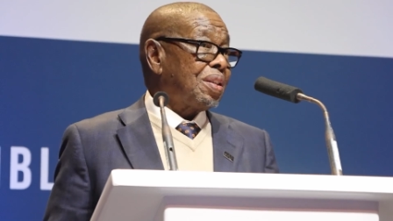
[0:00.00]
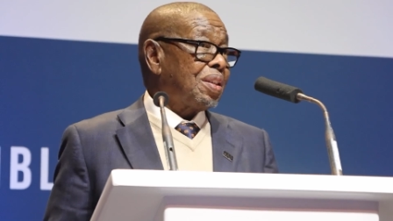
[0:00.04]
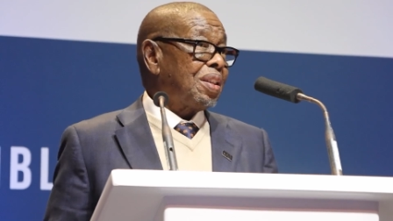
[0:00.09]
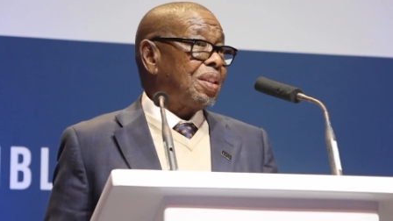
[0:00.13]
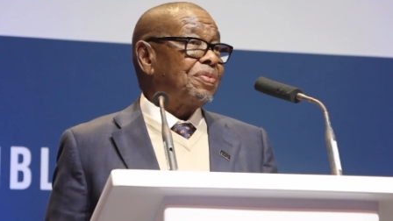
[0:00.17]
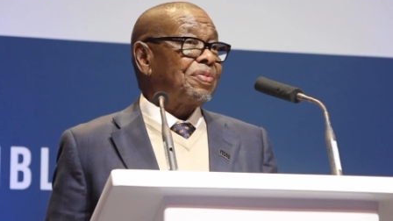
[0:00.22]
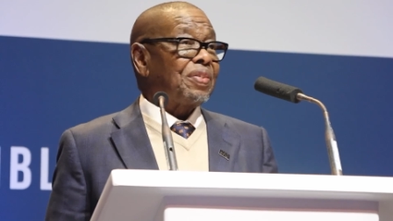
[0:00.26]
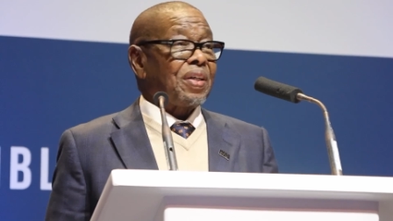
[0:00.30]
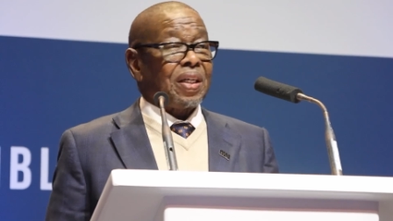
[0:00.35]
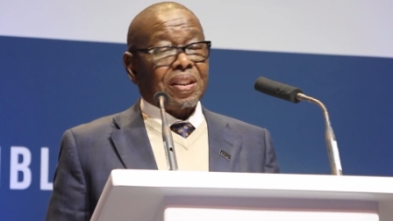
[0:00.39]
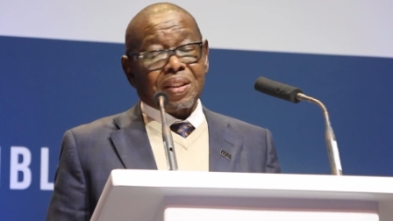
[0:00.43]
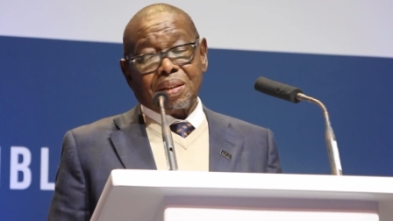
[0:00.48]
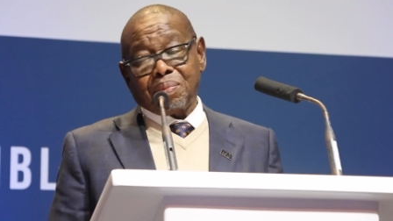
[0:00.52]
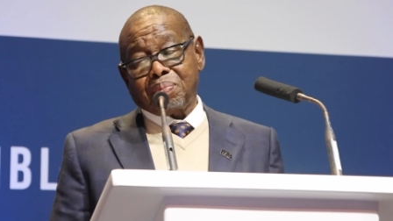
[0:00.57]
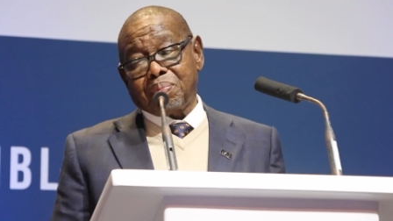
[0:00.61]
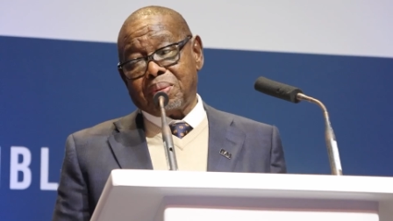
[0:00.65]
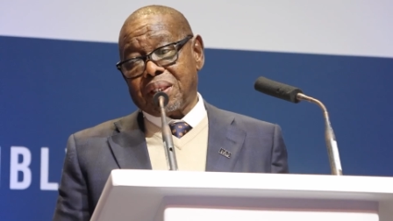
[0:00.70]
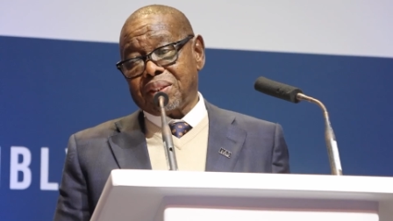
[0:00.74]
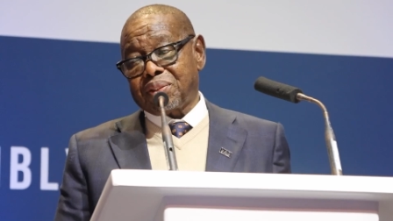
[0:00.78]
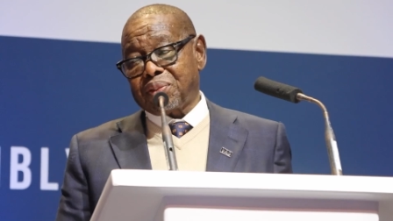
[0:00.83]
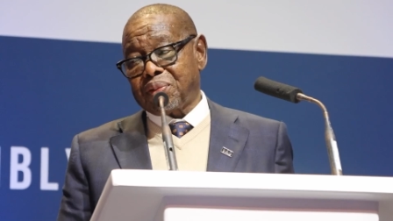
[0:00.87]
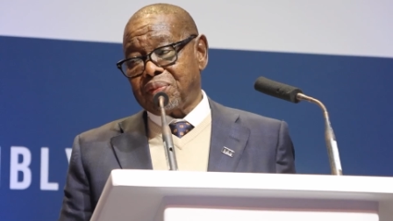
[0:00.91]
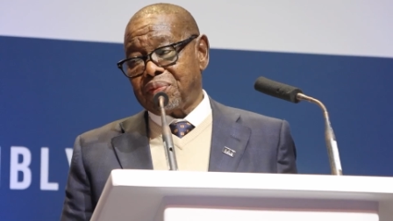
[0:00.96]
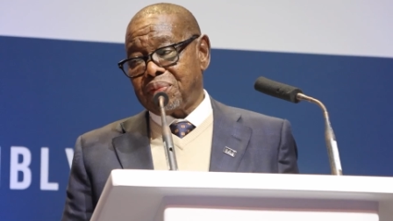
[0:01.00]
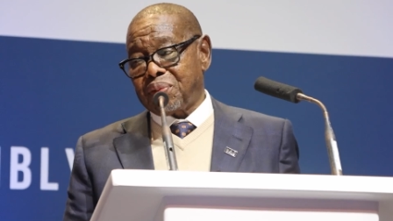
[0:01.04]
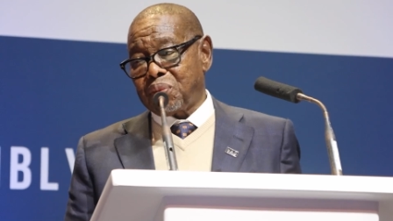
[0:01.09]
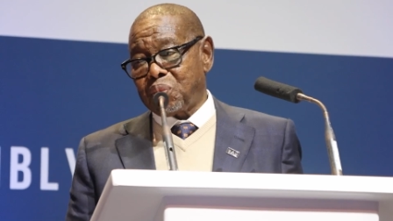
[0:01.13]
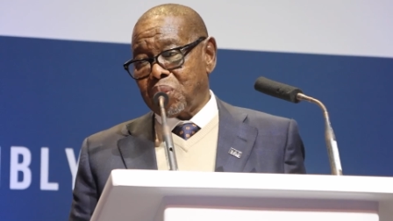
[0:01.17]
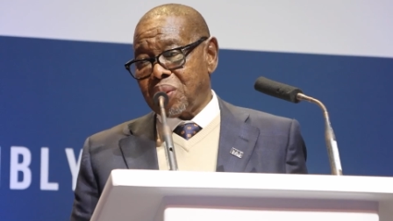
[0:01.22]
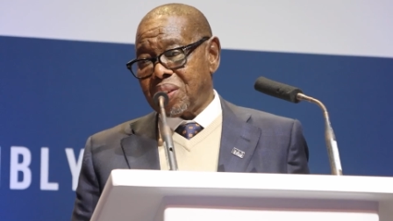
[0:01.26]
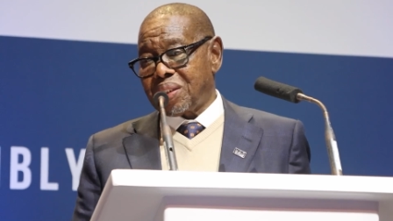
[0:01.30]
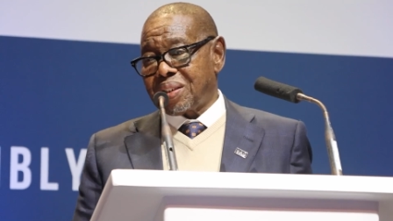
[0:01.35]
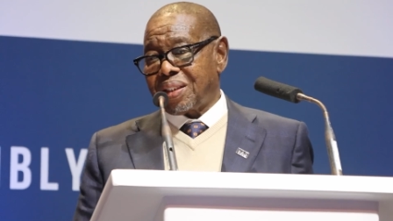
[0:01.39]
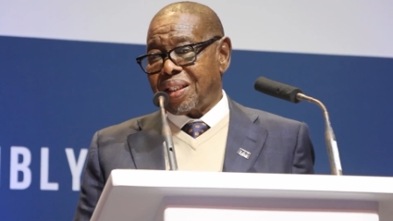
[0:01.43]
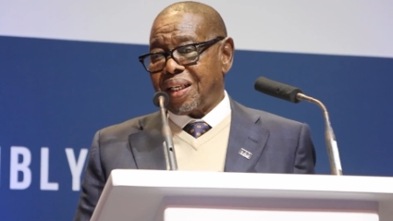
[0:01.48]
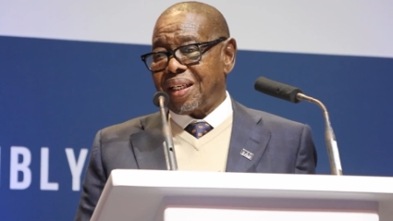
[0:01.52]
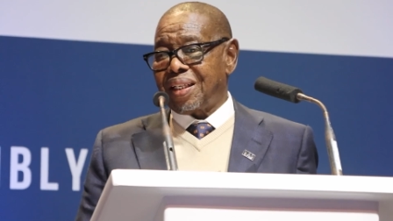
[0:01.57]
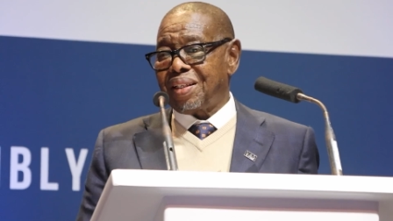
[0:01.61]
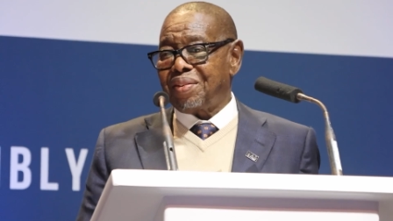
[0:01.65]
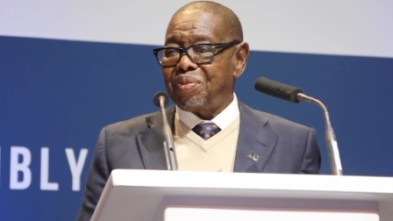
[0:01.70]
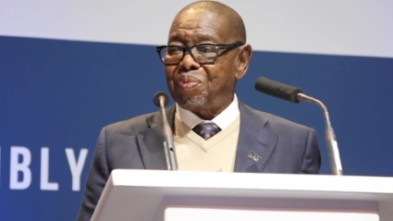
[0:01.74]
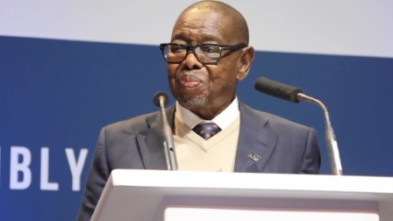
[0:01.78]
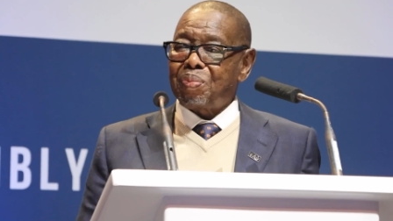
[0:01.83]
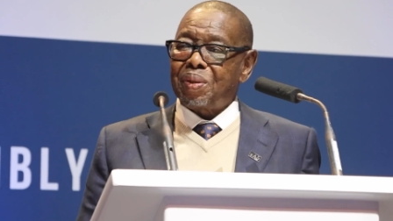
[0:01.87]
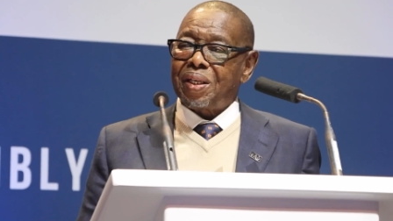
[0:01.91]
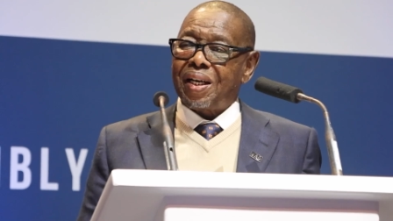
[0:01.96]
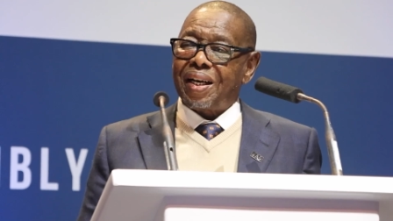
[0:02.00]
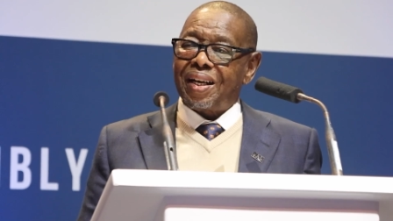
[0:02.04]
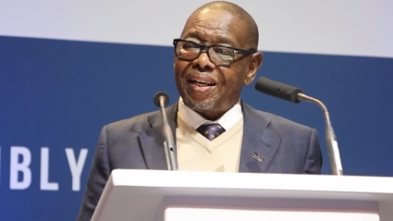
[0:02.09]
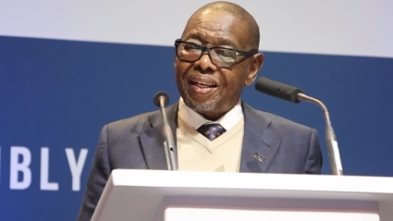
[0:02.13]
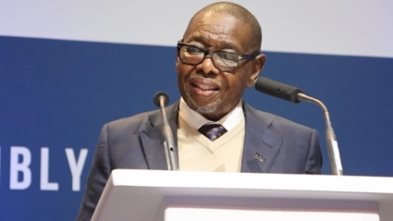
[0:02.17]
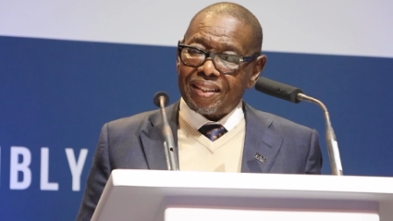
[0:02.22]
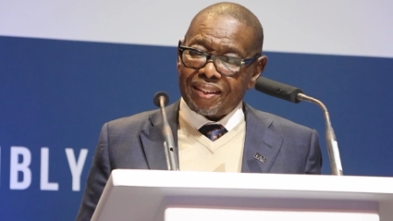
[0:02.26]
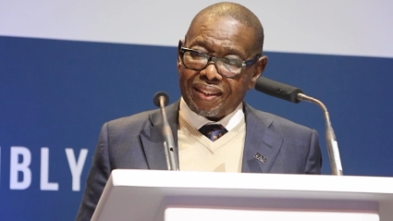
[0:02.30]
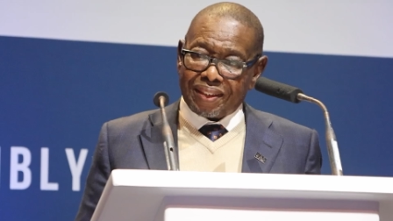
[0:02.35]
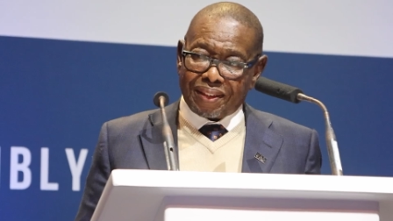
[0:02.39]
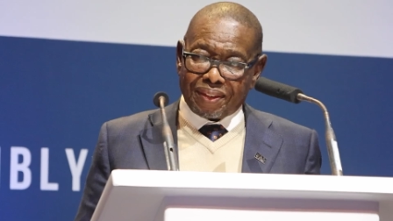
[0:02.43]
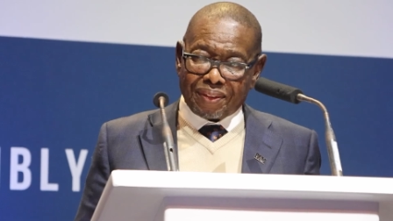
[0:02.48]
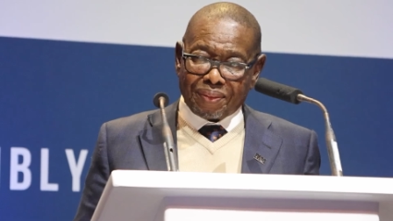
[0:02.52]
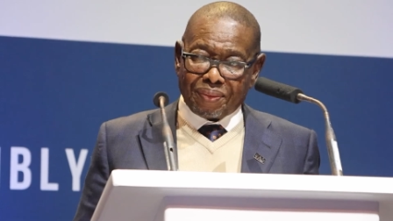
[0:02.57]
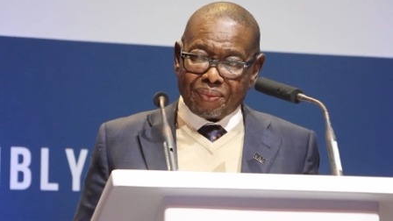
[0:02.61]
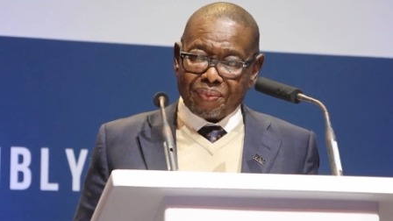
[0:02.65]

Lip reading: if other parts of the world are left behind.